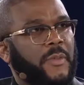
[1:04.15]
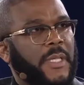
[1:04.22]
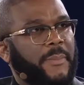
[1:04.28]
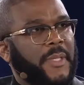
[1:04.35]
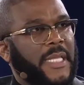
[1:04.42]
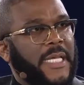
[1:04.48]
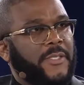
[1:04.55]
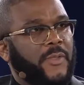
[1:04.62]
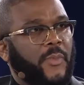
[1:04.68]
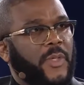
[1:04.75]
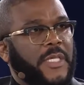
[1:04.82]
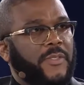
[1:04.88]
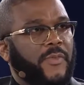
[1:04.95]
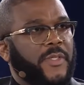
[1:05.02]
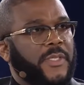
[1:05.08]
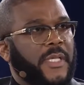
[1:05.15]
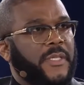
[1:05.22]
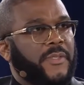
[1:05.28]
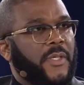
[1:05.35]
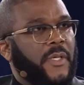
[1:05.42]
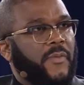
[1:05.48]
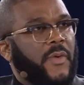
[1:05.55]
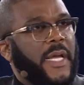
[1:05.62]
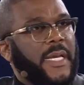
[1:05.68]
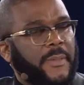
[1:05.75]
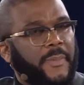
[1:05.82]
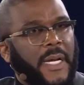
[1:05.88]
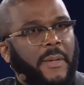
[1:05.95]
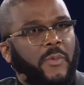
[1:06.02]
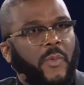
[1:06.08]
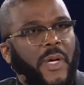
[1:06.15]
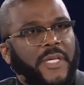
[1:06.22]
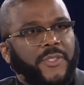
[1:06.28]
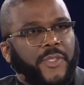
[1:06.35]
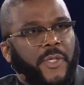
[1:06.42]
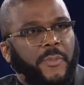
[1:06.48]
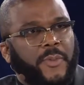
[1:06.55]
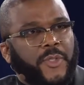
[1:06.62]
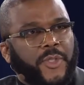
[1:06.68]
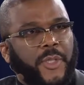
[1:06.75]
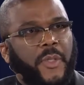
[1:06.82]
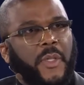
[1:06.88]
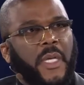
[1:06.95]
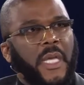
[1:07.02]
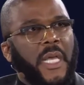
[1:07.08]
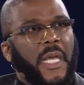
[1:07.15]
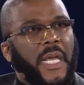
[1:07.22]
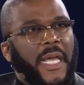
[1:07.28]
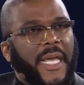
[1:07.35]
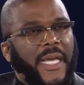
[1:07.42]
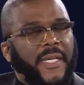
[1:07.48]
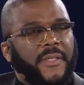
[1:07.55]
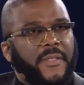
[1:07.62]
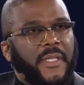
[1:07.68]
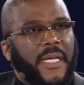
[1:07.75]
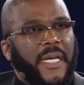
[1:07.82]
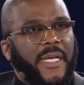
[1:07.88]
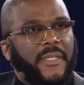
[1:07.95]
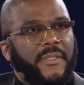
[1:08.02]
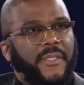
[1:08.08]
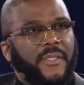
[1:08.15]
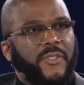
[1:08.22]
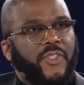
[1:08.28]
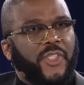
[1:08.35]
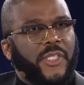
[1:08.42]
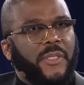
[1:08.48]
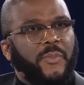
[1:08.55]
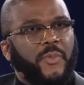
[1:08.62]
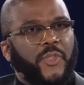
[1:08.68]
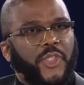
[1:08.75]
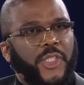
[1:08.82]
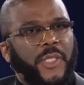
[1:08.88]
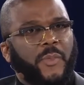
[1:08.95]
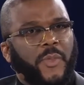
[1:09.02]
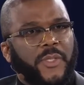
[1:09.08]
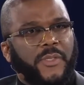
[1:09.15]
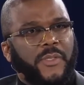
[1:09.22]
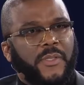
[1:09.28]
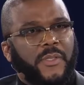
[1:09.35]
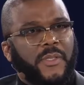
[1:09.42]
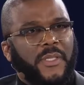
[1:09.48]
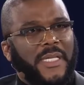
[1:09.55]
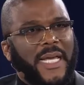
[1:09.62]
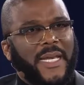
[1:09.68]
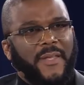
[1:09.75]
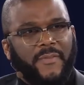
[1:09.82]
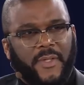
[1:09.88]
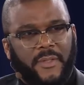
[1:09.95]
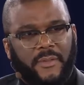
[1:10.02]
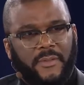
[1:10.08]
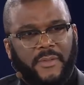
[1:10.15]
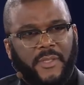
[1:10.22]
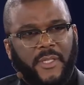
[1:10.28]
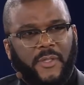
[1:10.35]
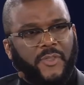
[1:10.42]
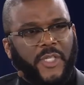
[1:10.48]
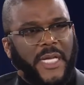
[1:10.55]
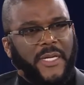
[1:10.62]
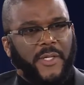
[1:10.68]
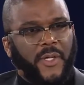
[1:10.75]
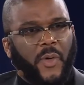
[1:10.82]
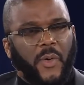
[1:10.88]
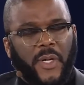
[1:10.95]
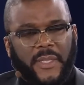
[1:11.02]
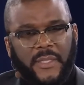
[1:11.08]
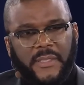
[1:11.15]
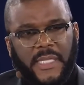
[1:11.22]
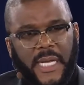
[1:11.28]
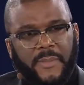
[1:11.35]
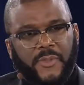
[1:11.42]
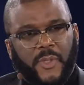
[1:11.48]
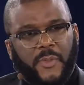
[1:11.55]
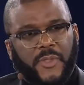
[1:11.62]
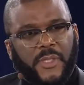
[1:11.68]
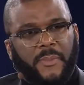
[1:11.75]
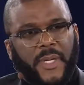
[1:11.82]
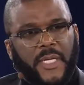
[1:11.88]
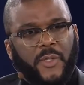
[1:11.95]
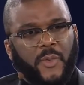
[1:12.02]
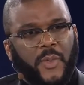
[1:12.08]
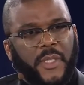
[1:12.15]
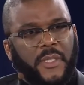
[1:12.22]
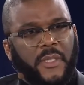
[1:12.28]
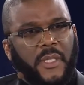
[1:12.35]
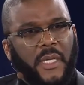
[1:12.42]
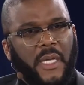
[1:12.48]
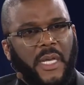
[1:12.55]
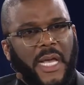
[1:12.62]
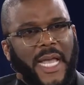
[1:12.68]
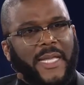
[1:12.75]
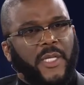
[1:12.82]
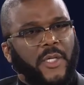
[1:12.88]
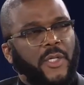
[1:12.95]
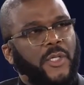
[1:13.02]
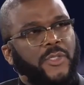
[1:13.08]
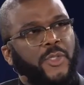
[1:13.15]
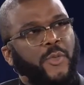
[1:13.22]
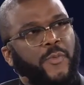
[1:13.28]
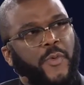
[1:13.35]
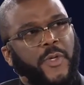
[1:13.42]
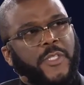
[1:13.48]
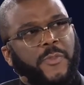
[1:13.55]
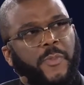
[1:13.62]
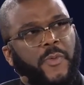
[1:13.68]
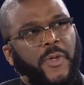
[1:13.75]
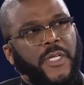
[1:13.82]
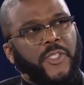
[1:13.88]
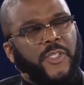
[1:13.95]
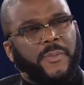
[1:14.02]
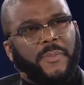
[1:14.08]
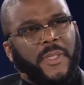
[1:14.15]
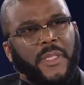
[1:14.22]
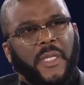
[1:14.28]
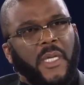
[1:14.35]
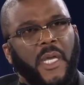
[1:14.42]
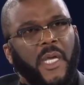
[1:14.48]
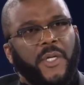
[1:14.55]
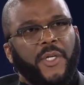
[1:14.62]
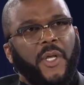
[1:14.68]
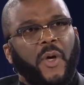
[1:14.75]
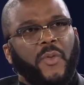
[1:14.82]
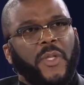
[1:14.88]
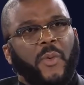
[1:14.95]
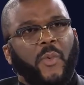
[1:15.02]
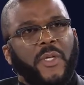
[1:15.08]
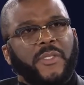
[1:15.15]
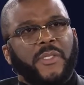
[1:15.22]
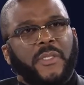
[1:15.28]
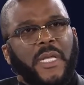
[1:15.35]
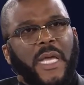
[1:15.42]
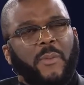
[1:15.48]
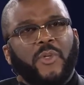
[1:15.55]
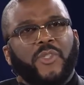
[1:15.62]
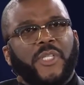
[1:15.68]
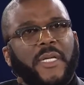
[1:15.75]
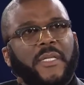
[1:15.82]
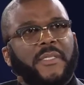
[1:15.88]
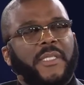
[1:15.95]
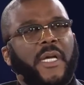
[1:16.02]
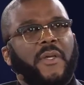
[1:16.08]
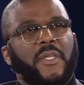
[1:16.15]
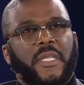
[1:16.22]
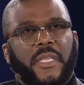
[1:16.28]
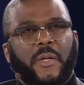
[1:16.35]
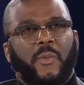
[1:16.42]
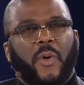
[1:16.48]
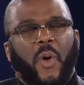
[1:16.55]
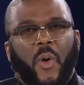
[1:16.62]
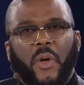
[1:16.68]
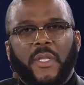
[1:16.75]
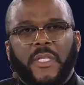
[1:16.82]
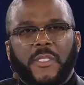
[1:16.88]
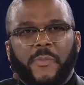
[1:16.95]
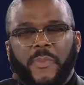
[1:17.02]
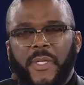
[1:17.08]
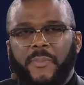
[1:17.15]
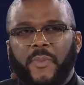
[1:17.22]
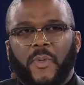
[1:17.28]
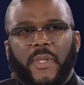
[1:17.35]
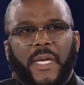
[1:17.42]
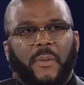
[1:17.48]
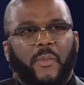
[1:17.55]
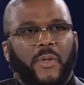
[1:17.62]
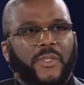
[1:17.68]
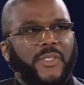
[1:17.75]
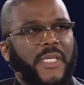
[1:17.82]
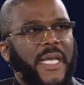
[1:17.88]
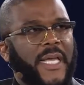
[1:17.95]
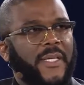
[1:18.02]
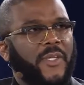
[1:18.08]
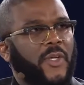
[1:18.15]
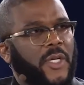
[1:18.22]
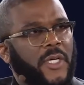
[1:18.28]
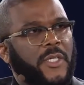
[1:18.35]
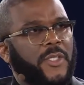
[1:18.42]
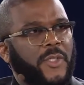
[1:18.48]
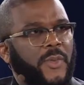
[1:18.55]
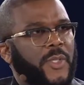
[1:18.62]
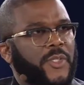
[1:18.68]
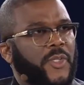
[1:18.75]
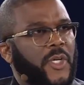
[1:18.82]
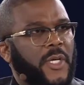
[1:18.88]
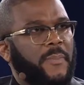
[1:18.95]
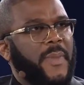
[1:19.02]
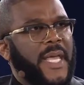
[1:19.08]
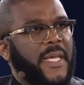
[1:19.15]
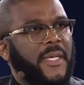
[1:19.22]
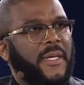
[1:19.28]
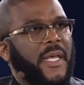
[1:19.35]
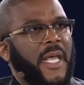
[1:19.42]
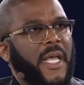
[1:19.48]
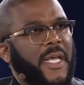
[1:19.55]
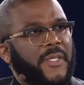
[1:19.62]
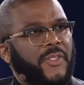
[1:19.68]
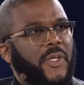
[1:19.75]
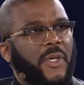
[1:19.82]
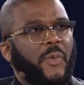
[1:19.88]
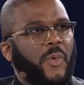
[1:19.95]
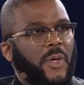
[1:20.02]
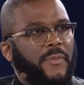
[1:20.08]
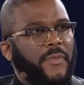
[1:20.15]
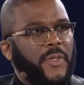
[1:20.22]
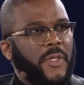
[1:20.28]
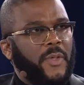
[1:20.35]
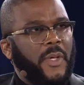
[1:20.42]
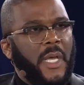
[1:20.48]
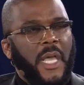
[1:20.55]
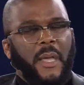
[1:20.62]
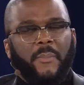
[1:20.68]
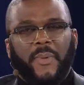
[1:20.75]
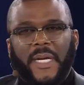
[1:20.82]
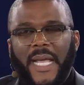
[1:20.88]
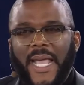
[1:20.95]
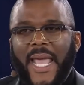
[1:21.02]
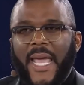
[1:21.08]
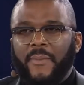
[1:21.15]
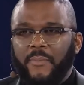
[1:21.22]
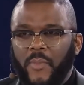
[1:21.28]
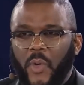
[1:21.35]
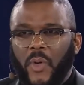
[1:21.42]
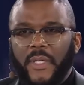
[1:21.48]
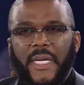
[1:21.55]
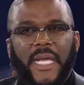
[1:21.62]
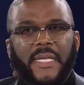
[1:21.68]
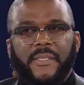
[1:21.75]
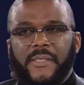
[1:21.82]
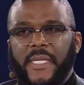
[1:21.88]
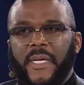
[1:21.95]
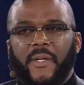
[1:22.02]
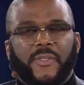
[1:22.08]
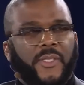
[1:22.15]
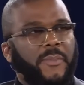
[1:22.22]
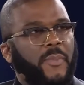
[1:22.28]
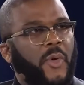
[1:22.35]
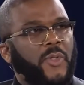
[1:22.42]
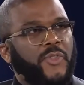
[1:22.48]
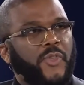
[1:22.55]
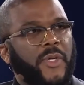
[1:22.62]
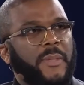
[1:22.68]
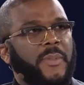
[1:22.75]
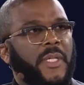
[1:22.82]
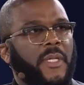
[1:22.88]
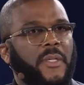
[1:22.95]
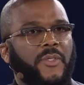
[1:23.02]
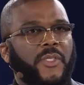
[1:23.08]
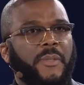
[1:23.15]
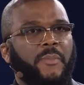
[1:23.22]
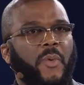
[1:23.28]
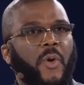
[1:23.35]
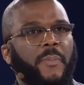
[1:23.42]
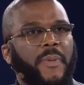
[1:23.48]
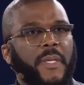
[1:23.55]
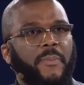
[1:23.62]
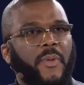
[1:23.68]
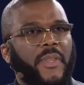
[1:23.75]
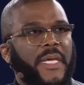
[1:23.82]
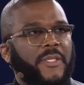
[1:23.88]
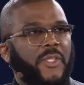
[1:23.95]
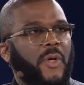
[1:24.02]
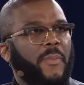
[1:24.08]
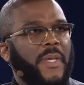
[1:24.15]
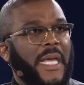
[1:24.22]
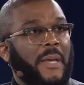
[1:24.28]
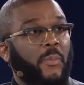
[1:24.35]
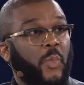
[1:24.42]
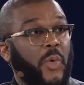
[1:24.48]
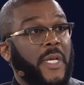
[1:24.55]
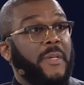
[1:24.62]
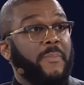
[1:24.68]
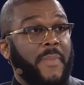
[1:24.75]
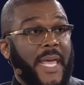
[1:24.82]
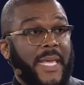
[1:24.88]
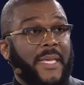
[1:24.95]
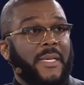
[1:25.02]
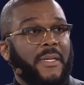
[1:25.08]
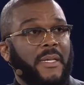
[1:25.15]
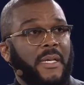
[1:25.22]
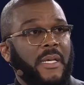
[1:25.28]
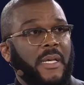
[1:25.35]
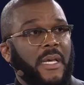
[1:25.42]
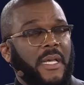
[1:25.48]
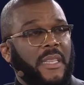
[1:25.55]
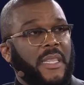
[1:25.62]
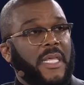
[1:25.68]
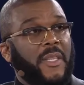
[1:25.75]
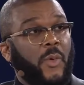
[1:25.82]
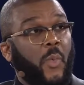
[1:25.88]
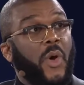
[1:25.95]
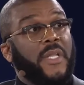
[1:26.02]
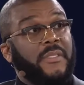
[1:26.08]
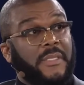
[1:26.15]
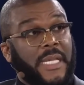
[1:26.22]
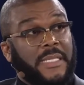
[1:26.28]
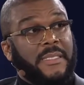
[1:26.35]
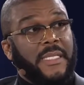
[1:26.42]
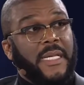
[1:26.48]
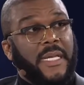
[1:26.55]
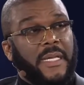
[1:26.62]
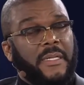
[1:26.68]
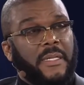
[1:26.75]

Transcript: I mean, that's the, that's the reason I started writing. But I would watch the Oprah Show, and and she she was not even you know I didn't know her at the time, so it was somebody who could I could look to for inspiration. But no, there wasn't. I wish I could tell you that there were all of these people that were saying, you're going to do it, you're going to make it, it's going to work for you. But I had more naysayers and more dream killers and more people that told me I wouldn't make it than the ones that did.